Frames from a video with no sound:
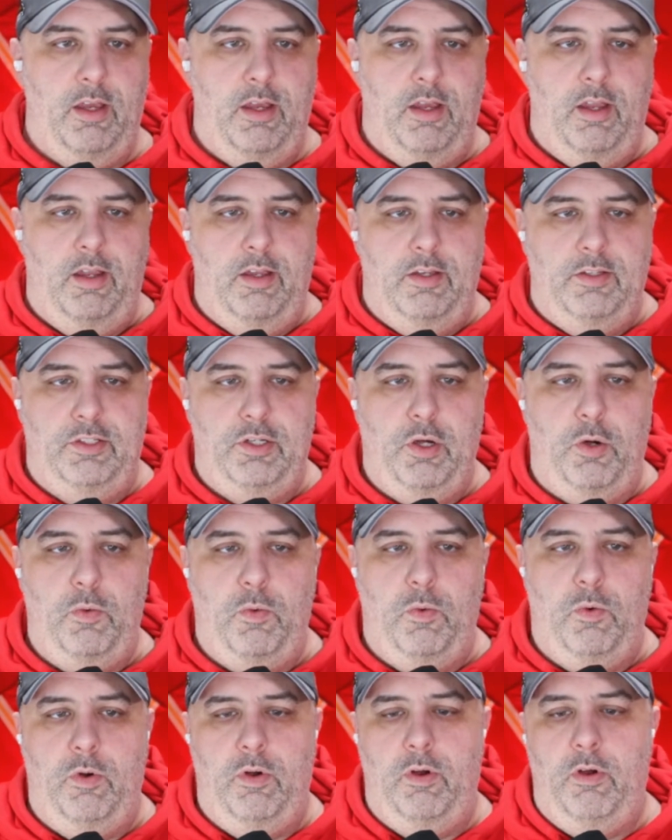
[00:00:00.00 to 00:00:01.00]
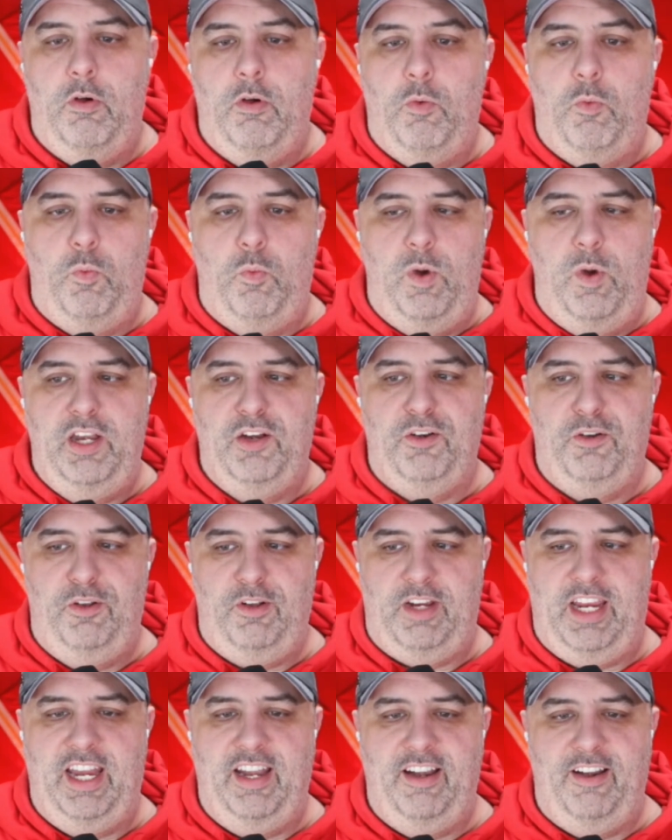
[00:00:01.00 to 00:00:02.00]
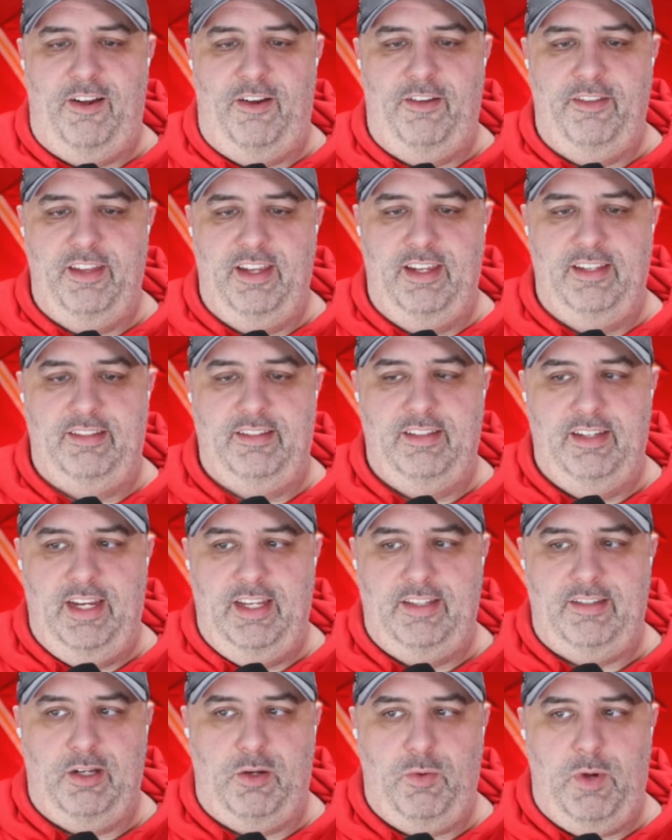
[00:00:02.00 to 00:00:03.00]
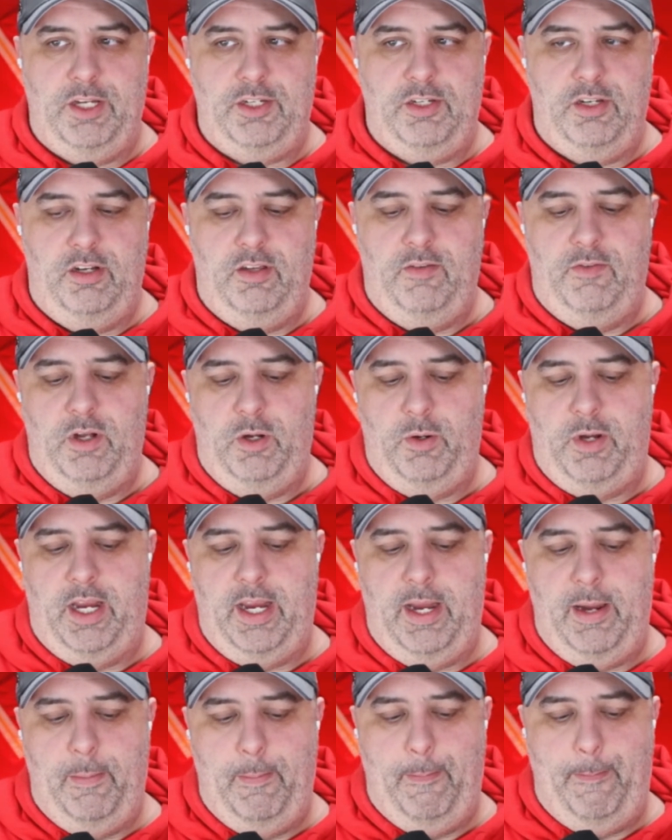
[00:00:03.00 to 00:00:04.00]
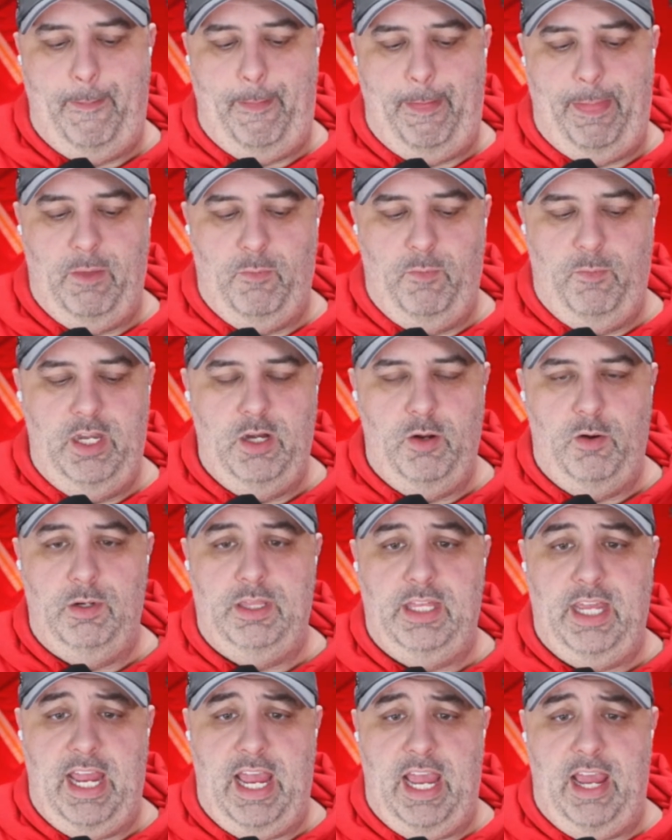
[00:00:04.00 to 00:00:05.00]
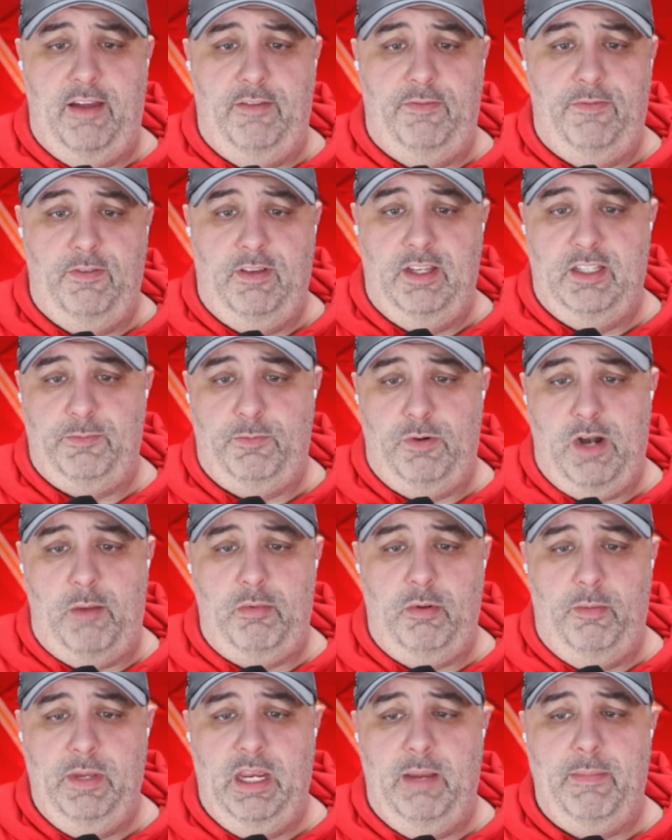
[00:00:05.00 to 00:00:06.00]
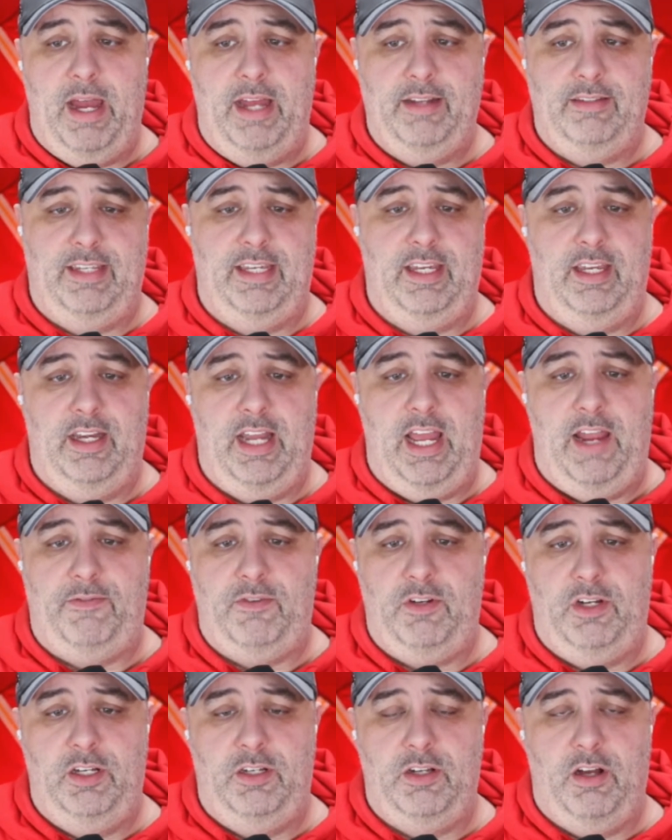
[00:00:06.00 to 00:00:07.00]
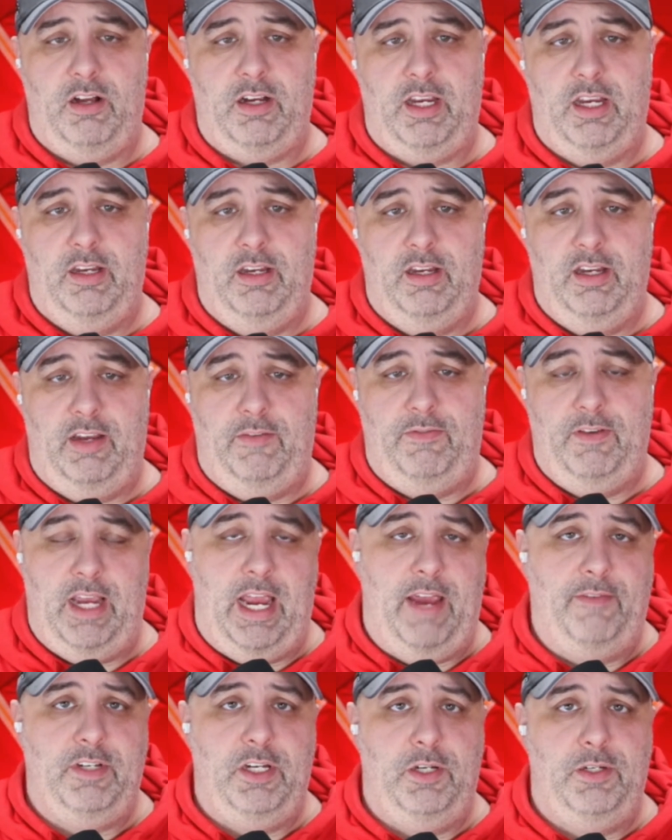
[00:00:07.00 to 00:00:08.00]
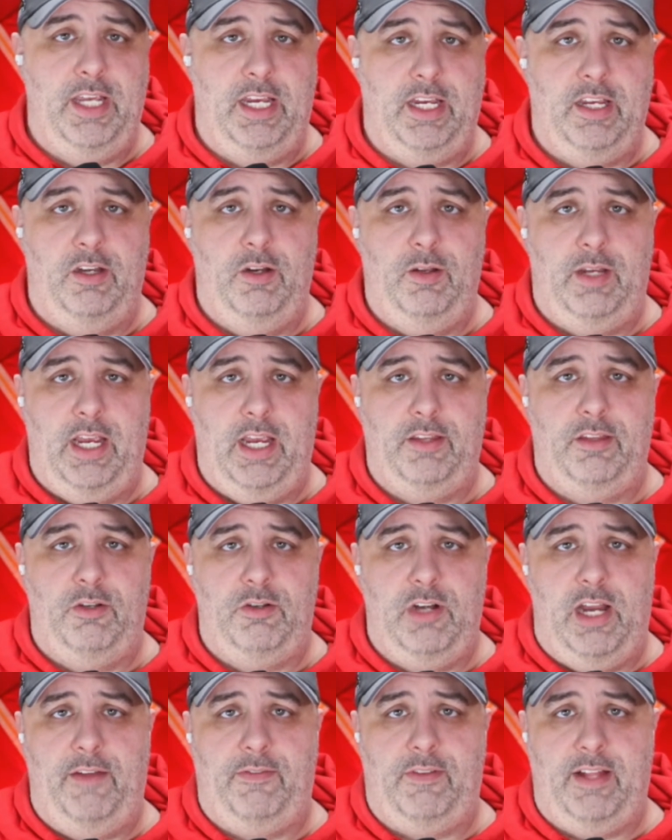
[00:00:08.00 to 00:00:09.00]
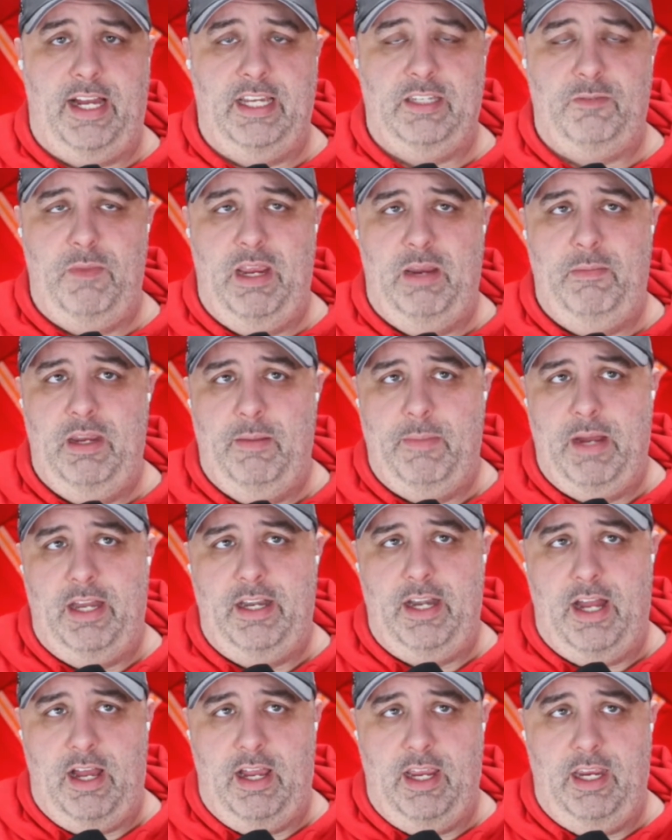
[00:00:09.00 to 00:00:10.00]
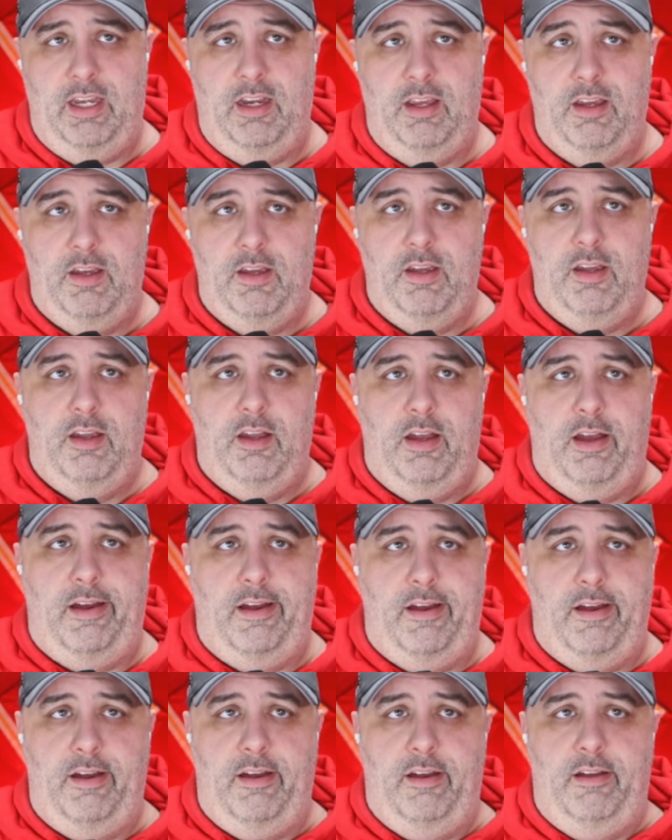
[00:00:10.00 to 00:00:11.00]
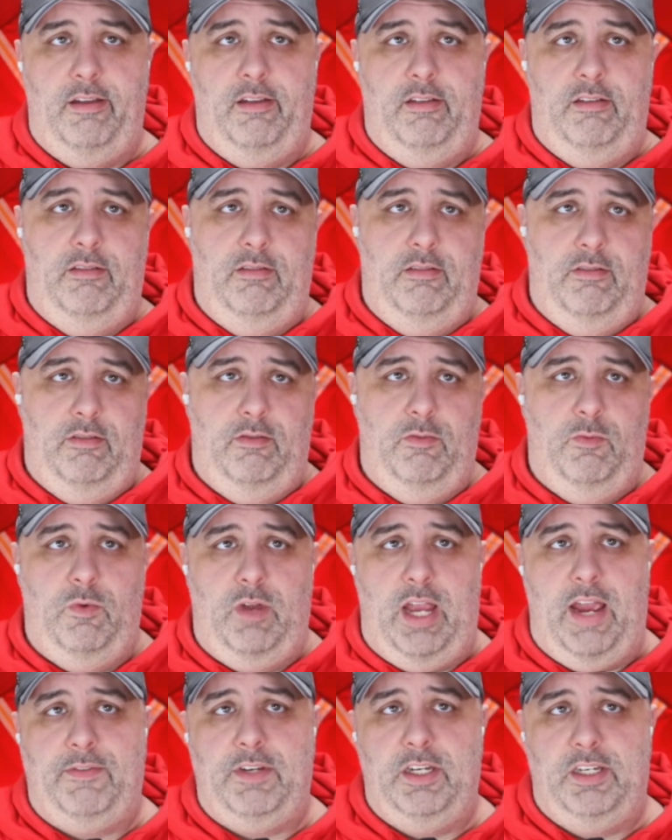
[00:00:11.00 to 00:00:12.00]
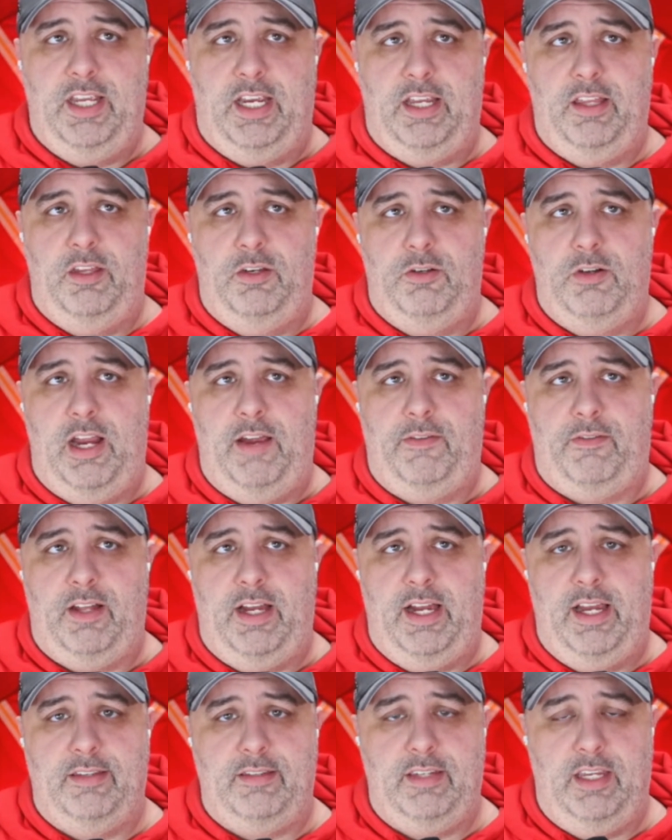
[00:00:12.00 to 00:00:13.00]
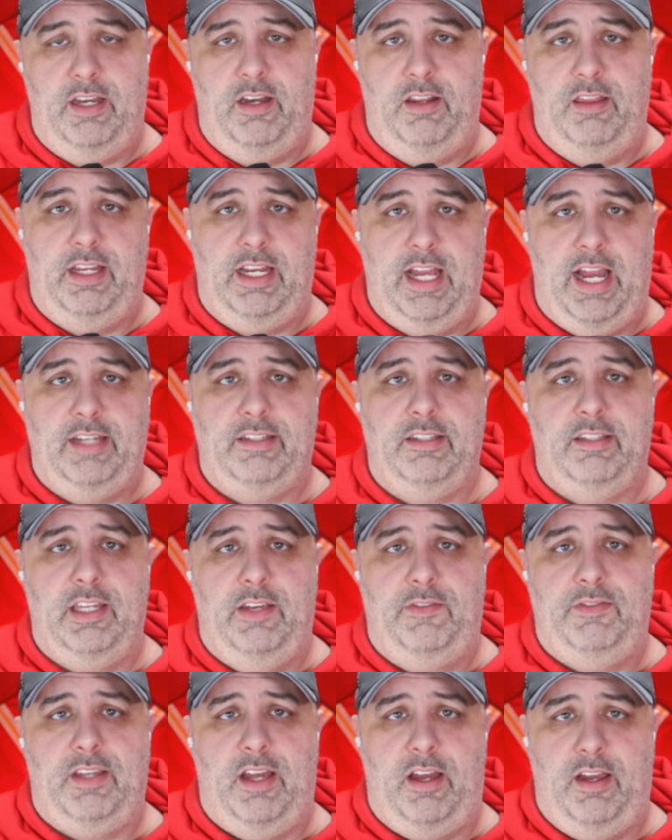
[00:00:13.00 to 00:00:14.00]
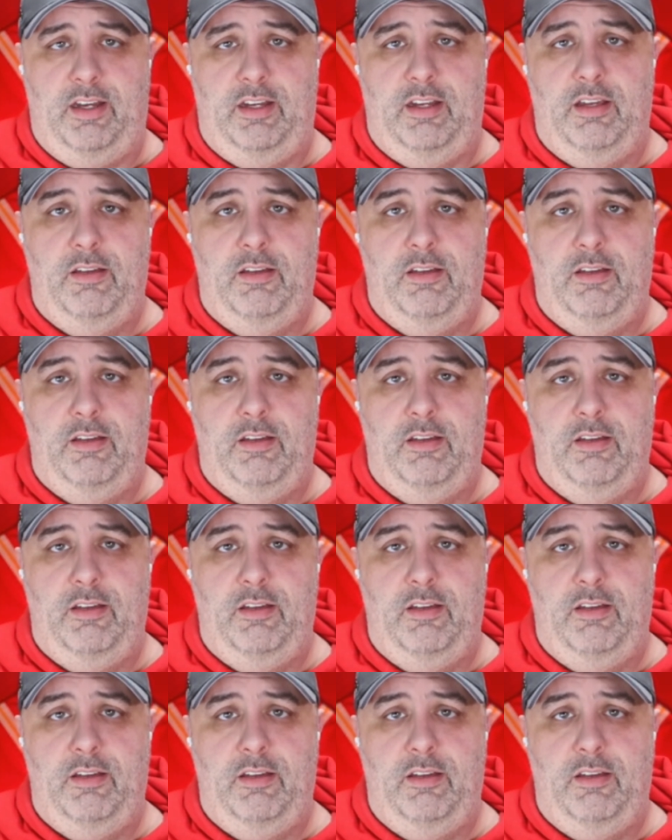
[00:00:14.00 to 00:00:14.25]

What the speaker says: So when you're looking at all this, it's a question of, okay, we know what they have. It's probably about 10 after you take into account the draft class, maybe about 9 after you take in the draft class and the guys that they've signed.